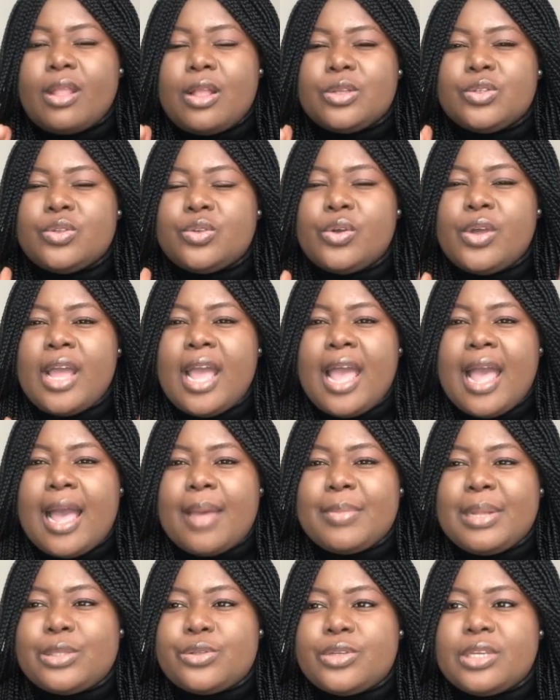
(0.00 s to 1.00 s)
So
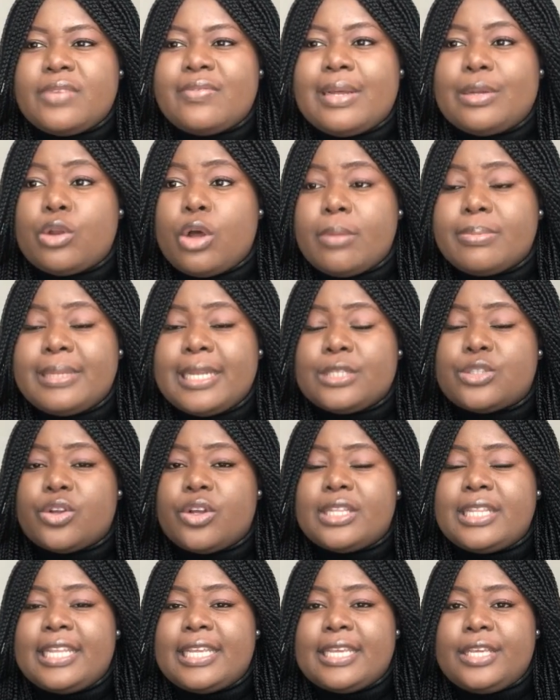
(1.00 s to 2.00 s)
I'm here to give an update
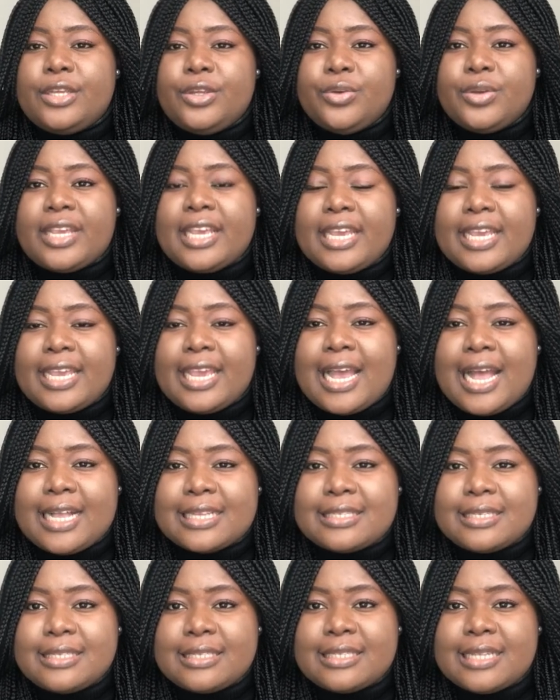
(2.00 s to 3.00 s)
on the UK care
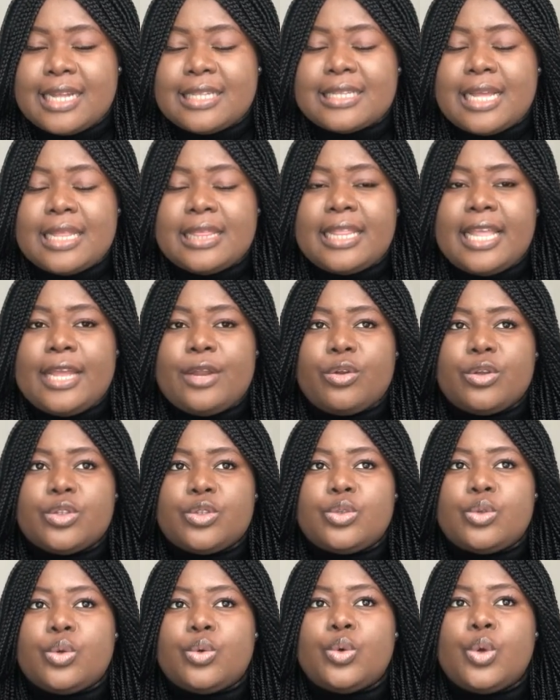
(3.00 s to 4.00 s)
assistant, and then
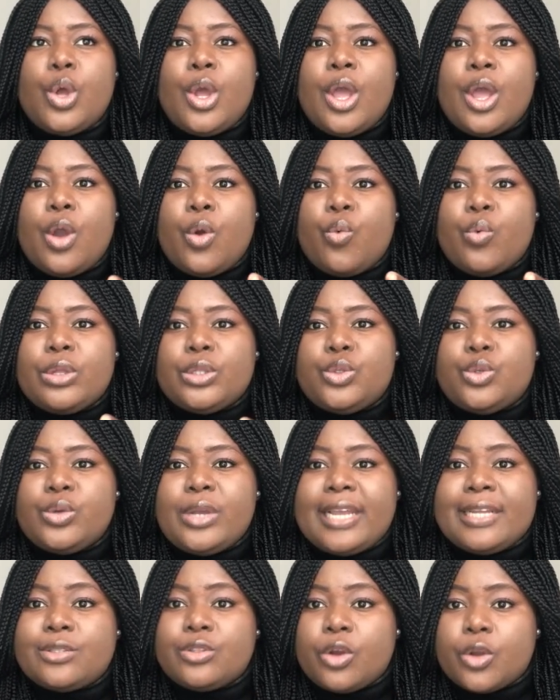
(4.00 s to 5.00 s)
also we do
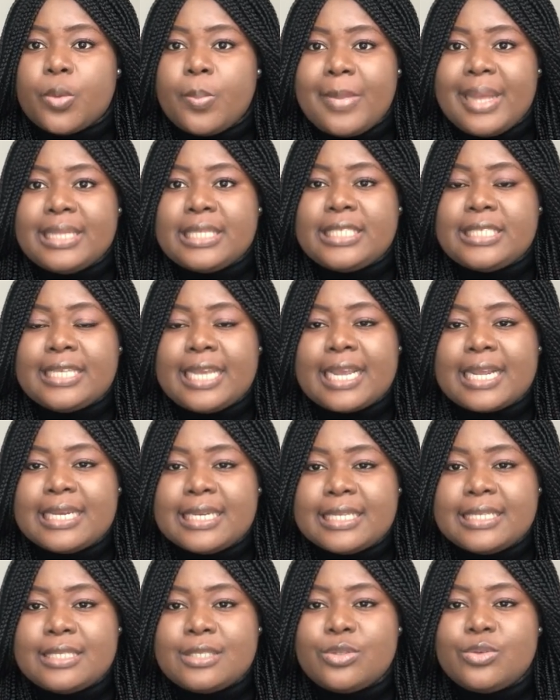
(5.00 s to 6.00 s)
a document
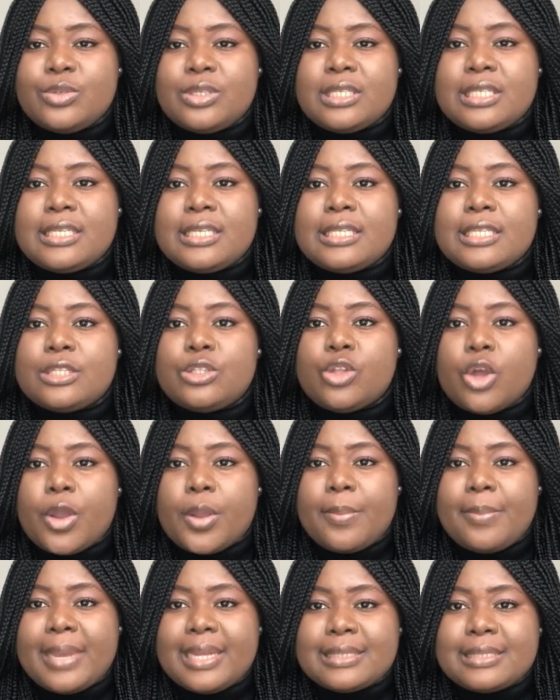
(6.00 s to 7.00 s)
checklist to see the
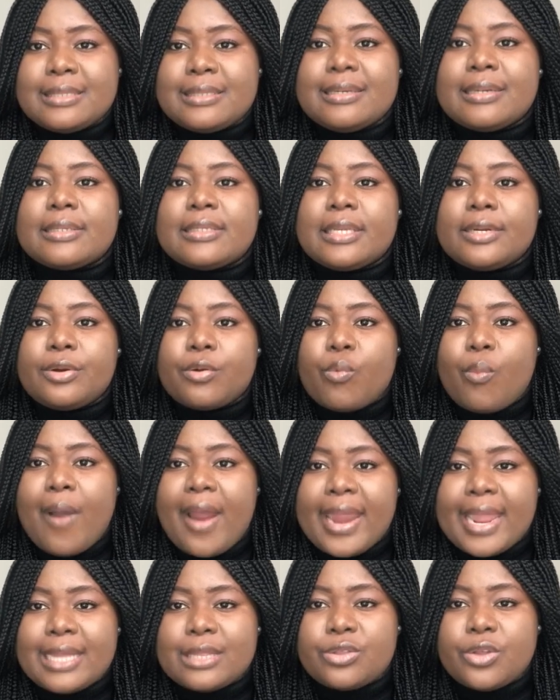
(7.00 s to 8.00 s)
document, the
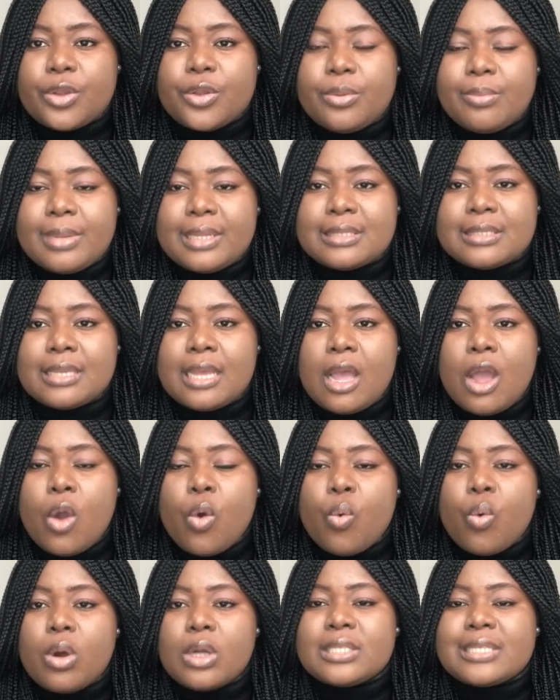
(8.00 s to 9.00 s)
required document.
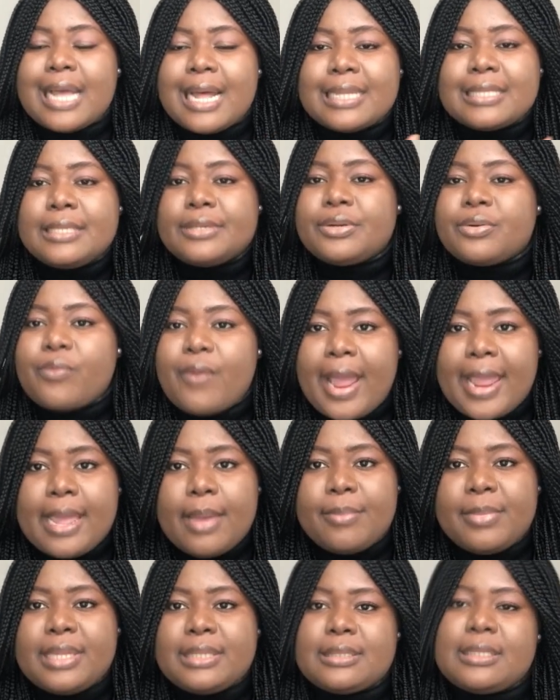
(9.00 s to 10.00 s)
What are the
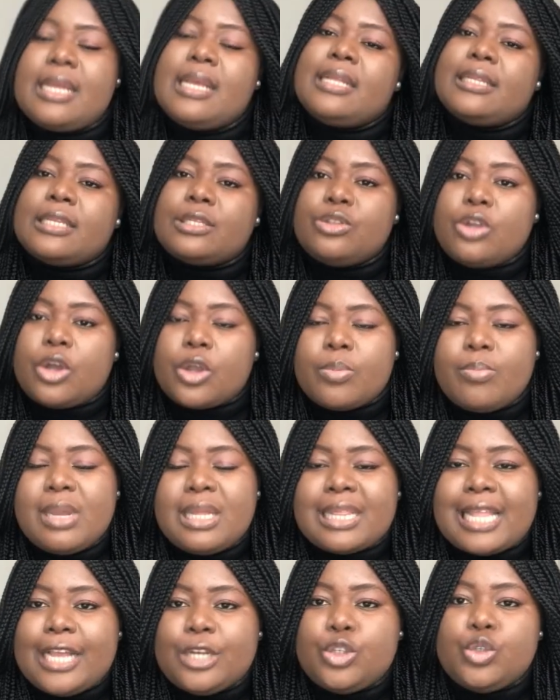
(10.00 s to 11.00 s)
requirements, the
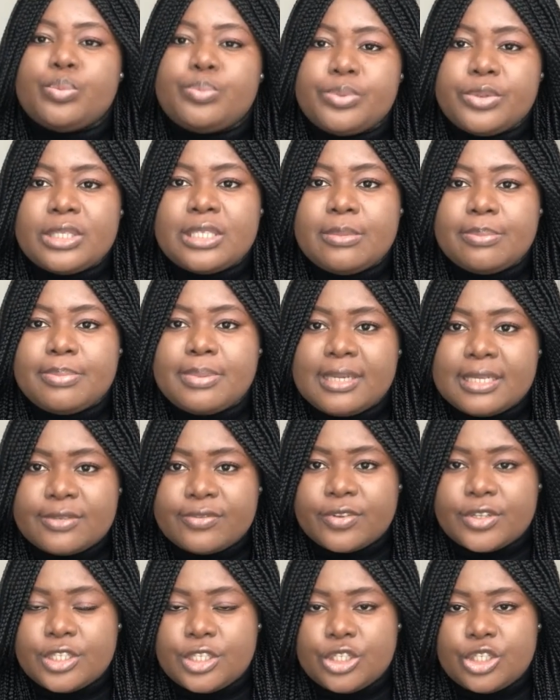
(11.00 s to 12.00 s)
document I should put in place
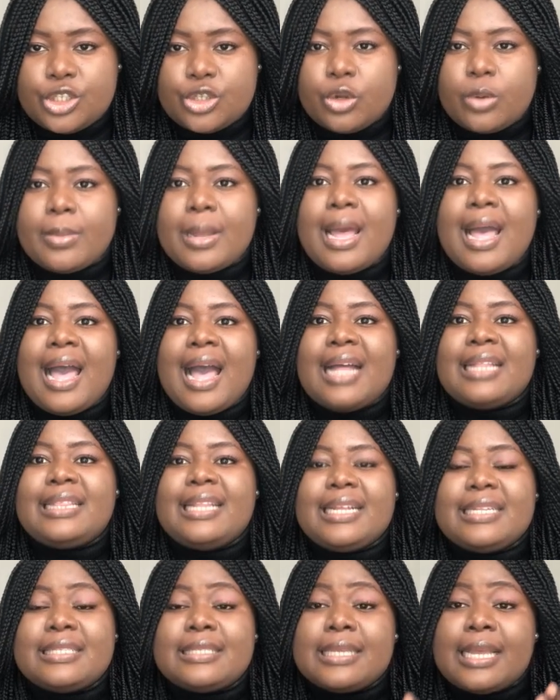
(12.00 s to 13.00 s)
for this job, and
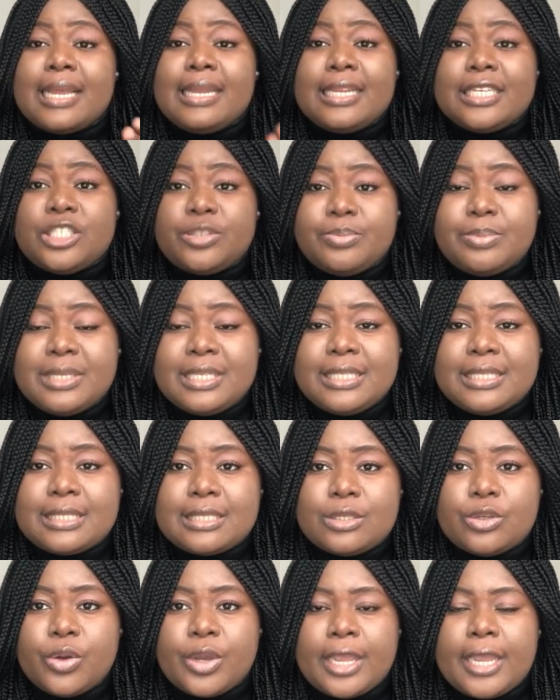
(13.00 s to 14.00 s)
then the
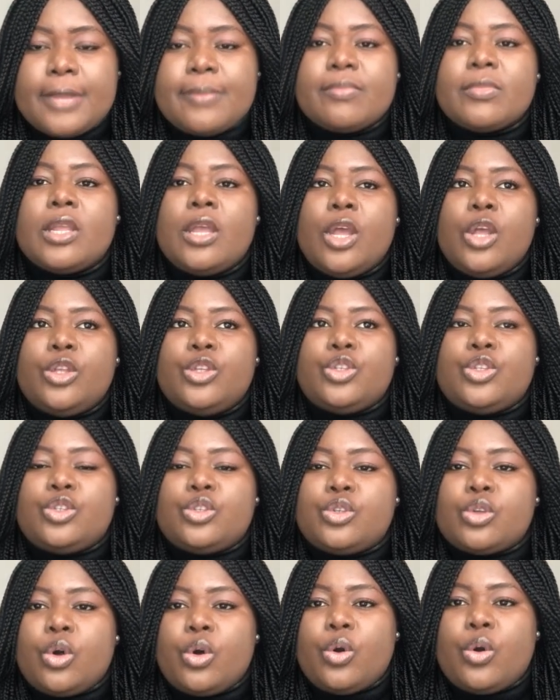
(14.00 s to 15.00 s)
eligibility, okay?
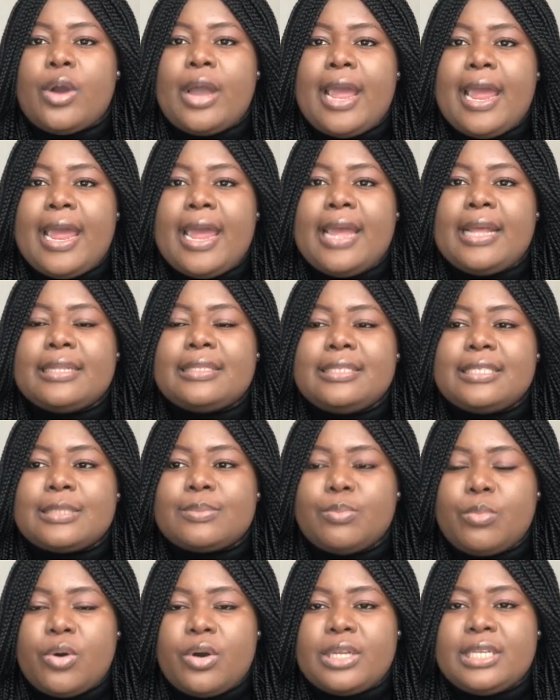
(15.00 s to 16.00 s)
So this
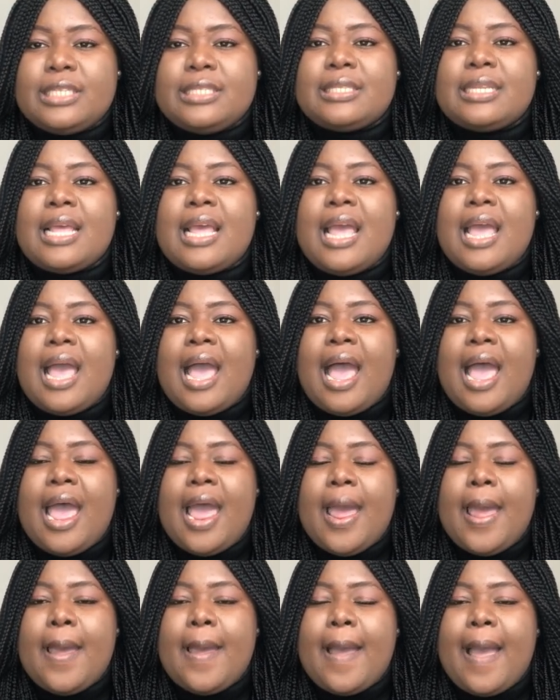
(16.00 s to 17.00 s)
morning
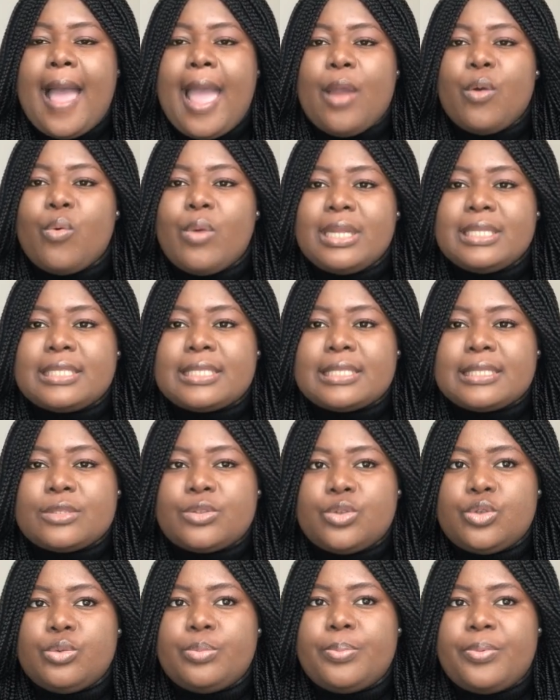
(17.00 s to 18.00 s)
I went
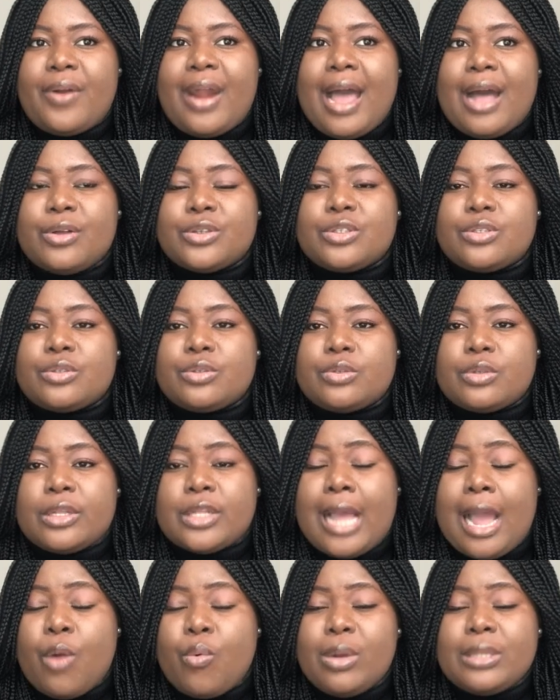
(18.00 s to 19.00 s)
to browse.
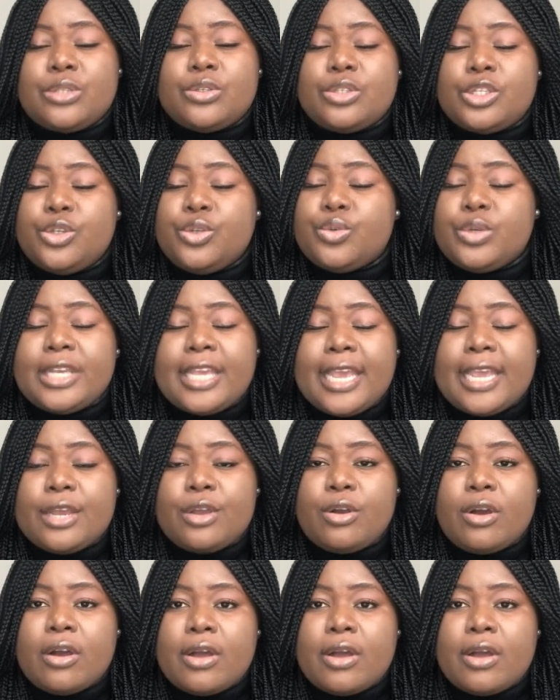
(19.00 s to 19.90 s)
I went to the UK